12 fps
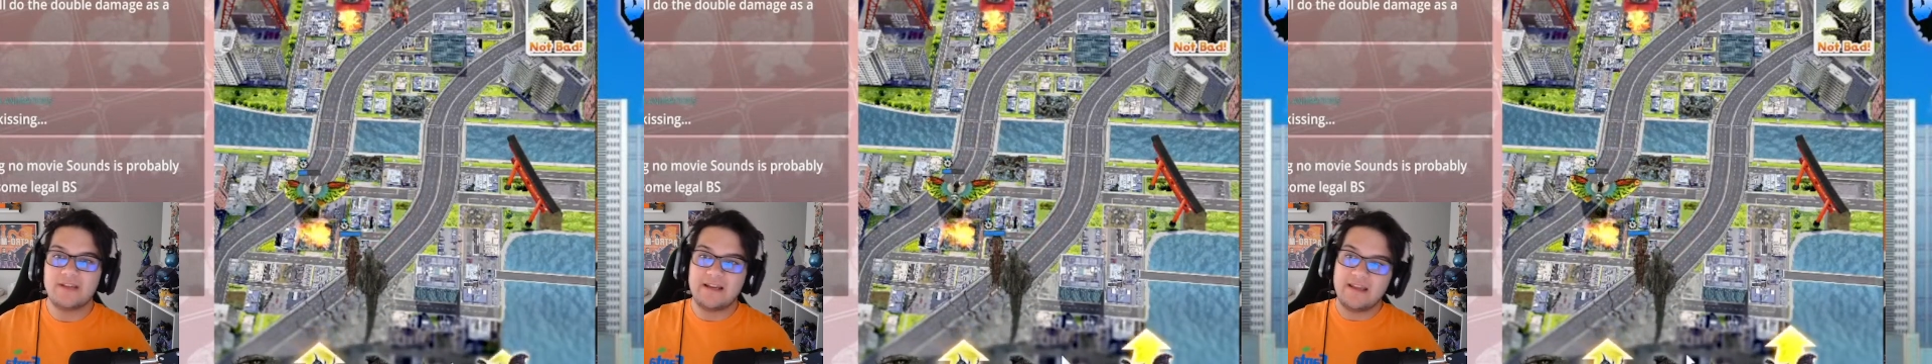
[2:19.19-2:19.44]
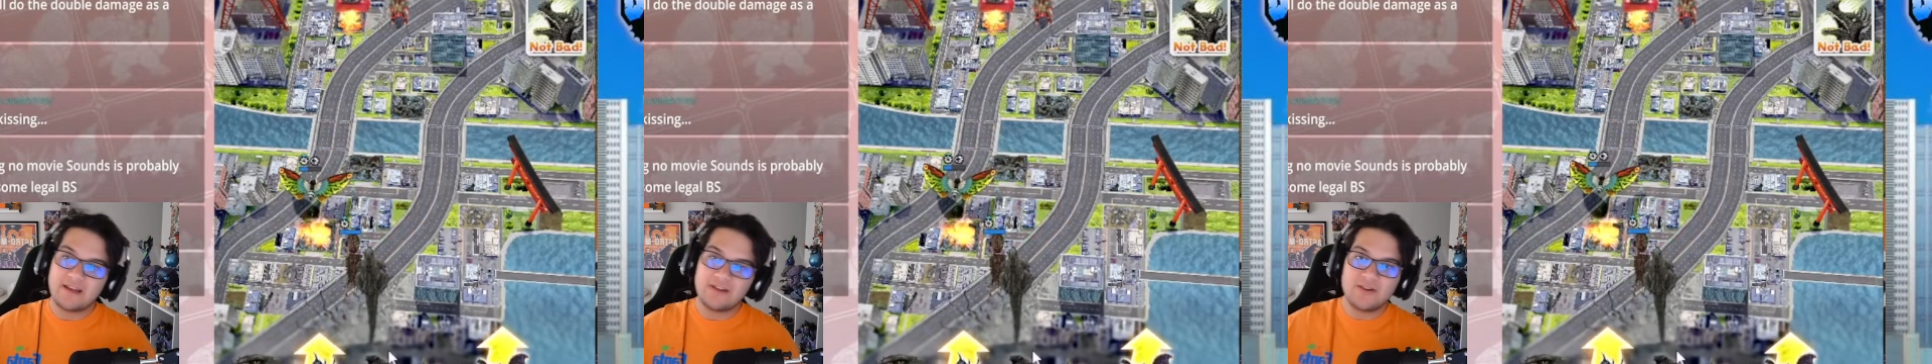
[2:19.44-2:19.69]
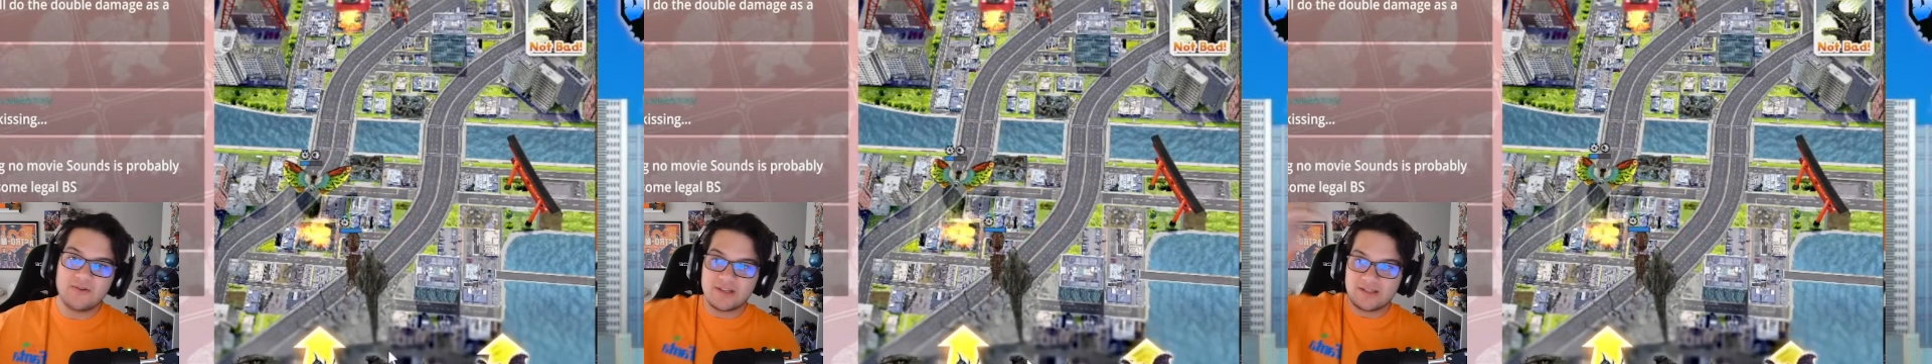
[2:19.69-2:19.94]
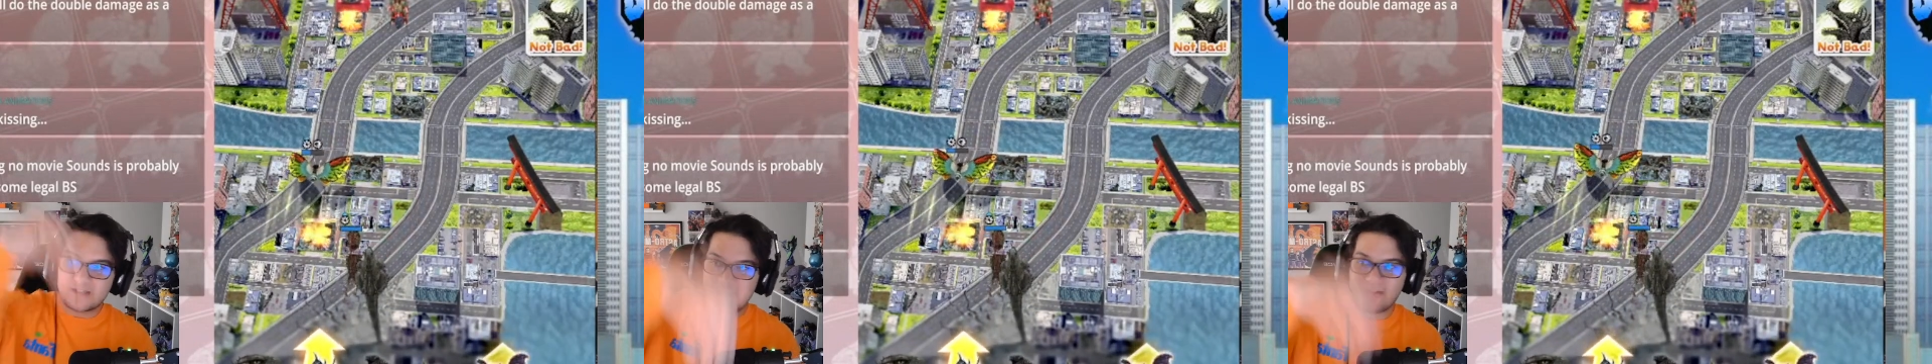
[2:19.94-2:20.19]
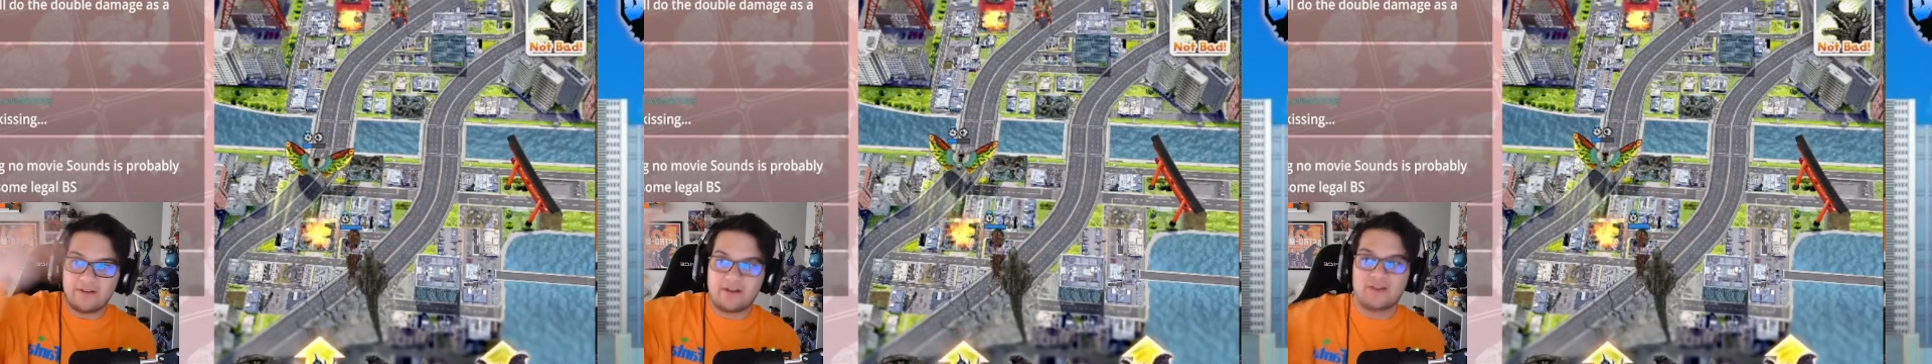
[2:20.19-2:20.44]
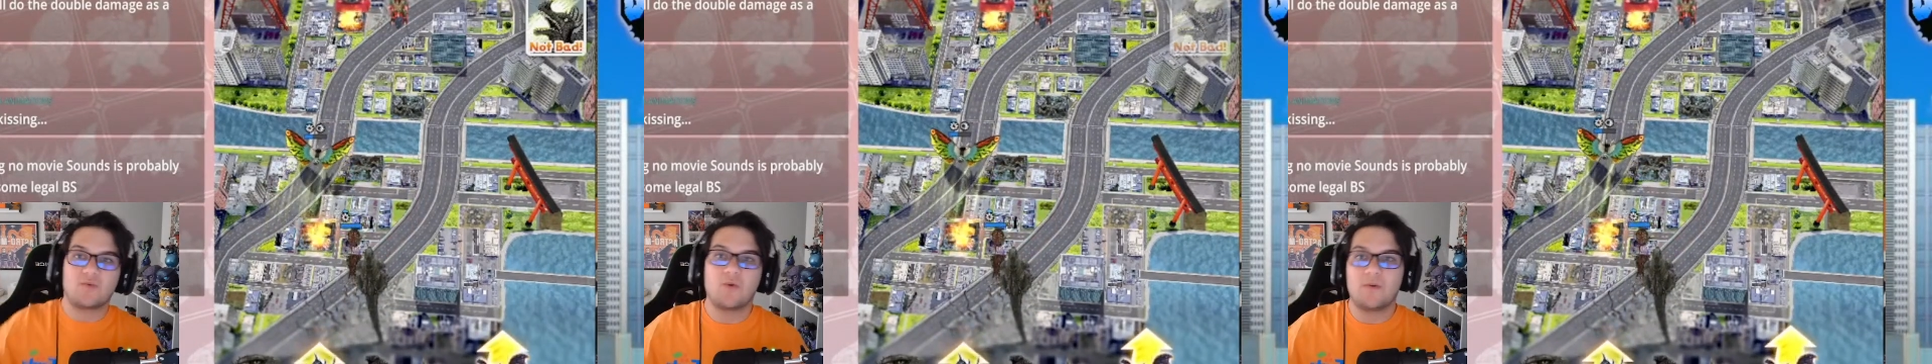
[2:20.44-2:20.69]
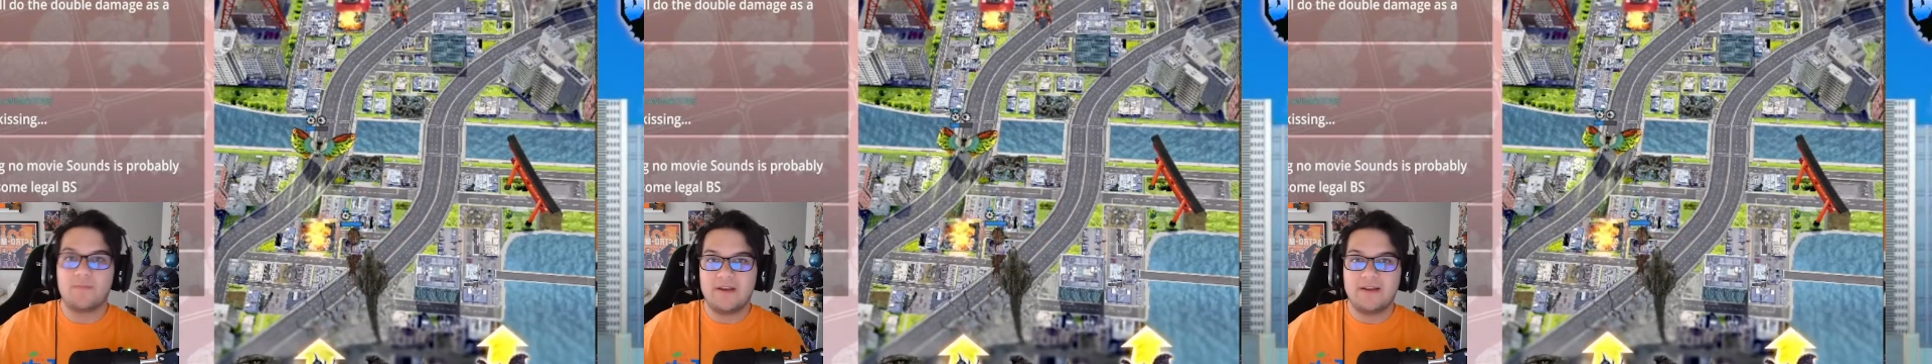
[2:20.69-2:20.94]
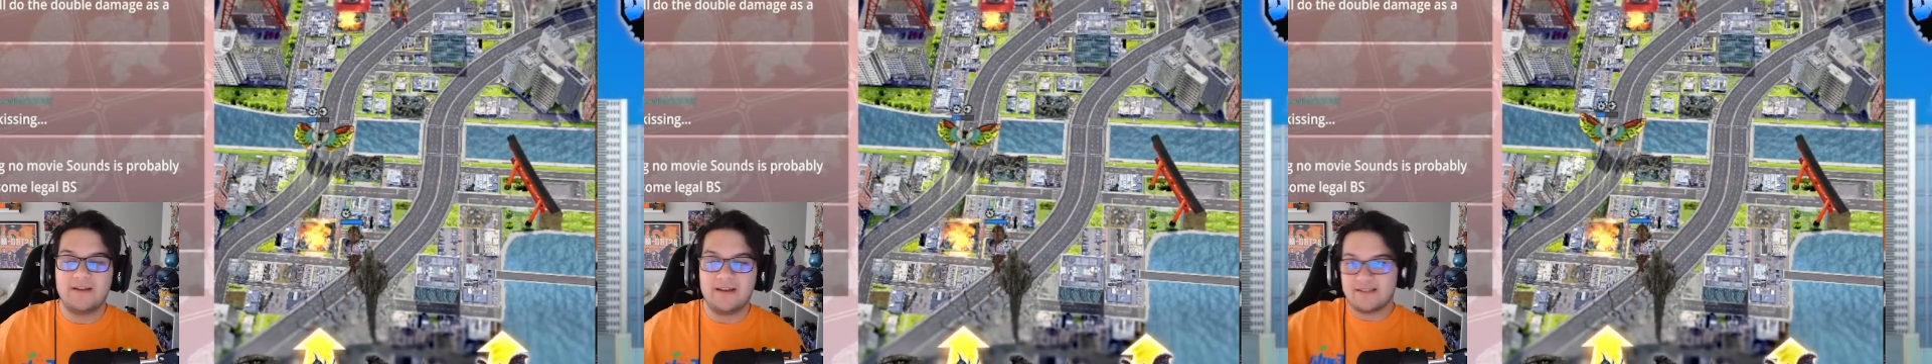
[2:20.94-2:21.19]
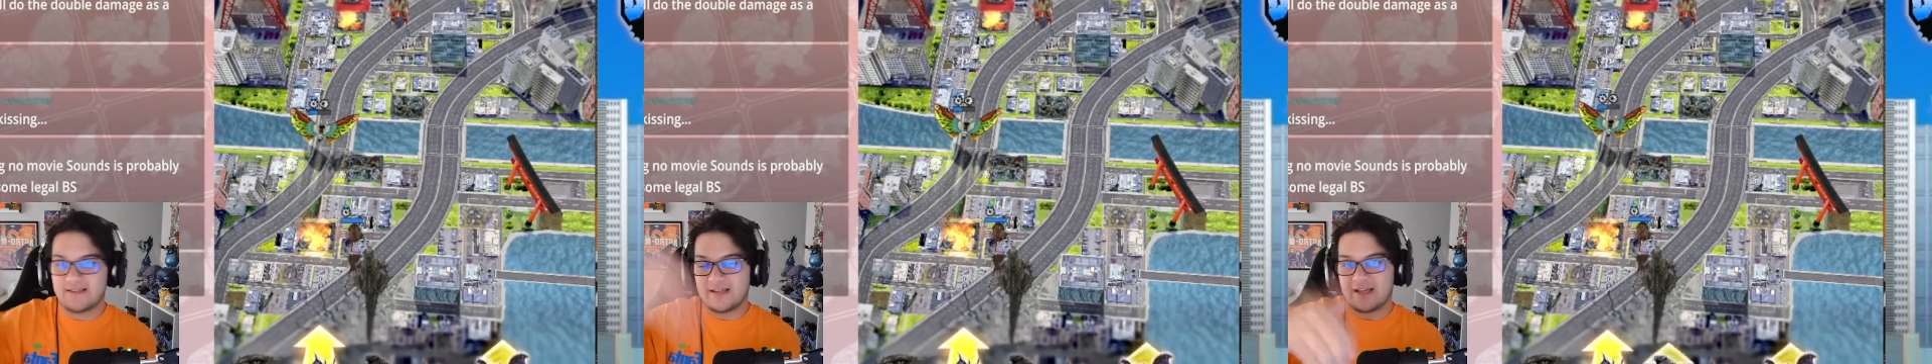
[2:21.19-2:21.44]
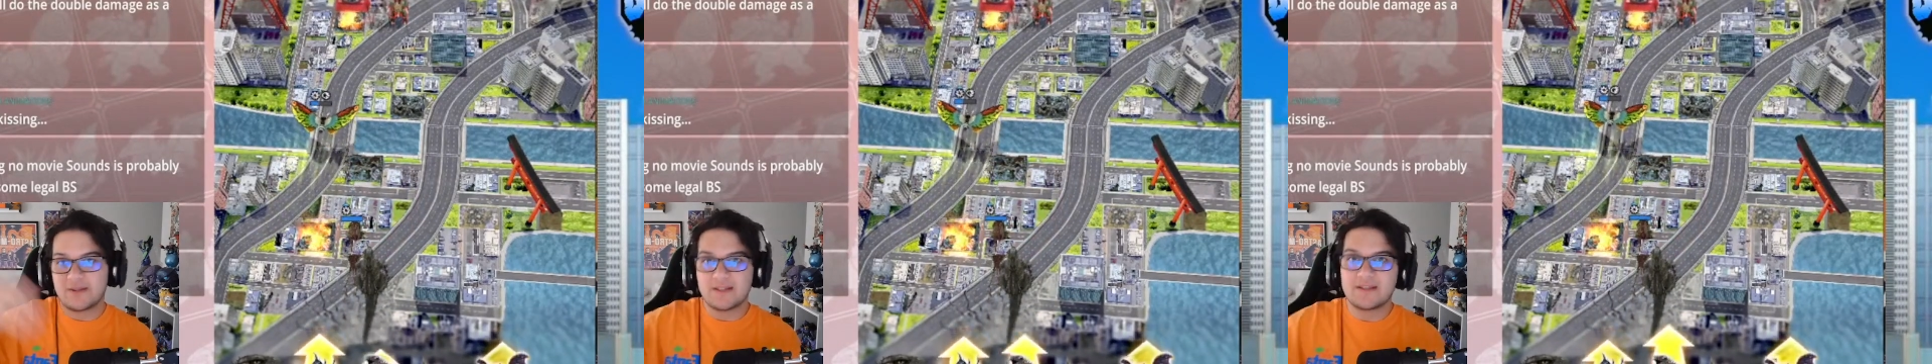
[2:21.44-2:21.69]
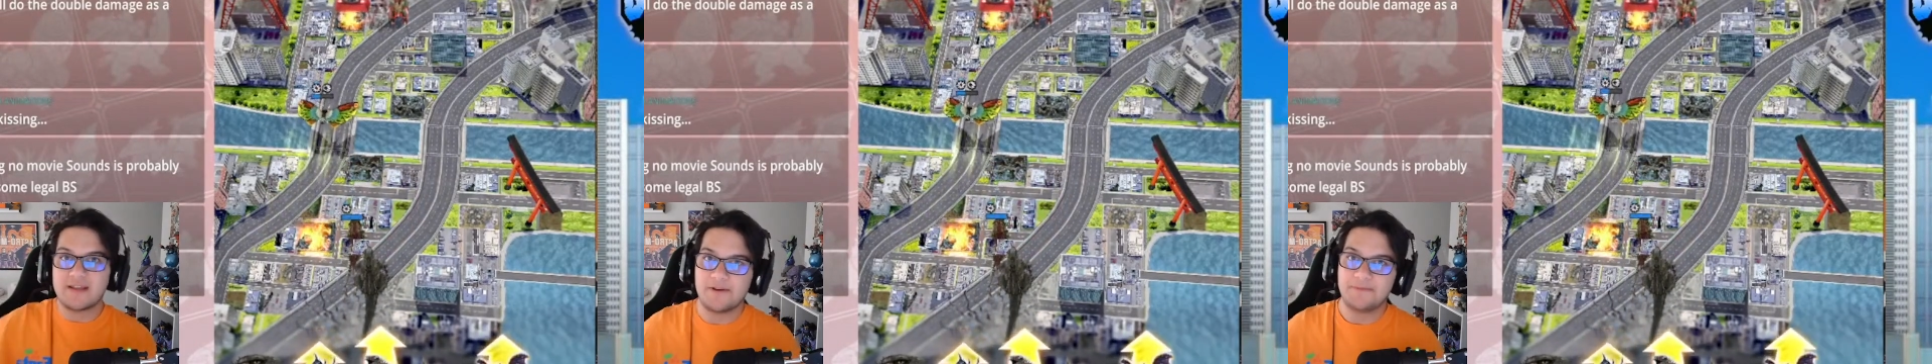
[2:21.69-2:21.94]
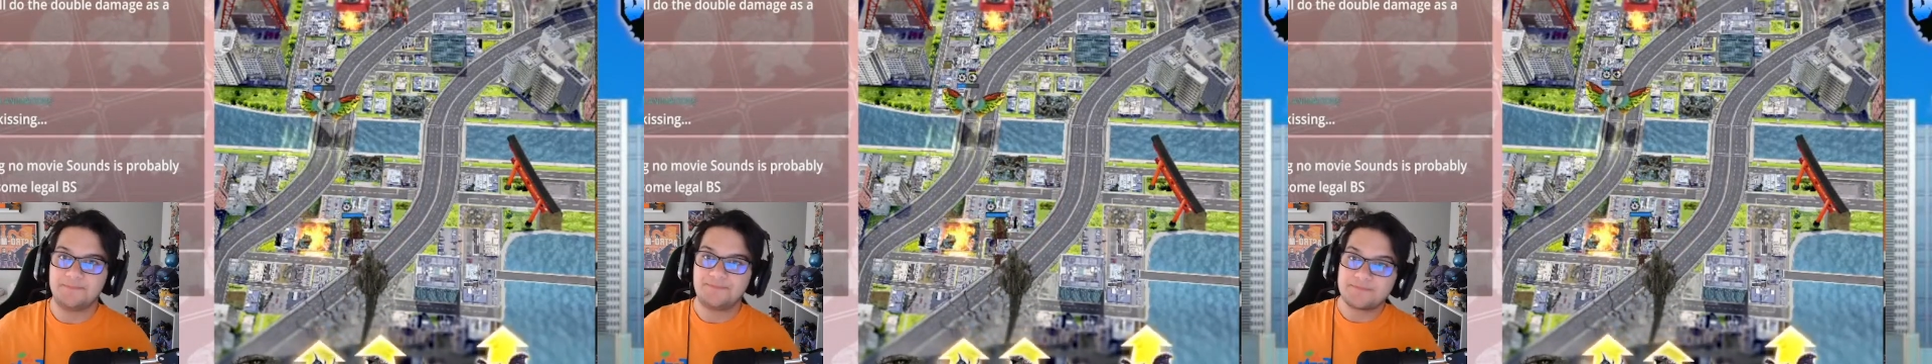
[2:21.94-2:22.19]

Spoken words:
and he can use his tail like a scorpion and sting you at the tail.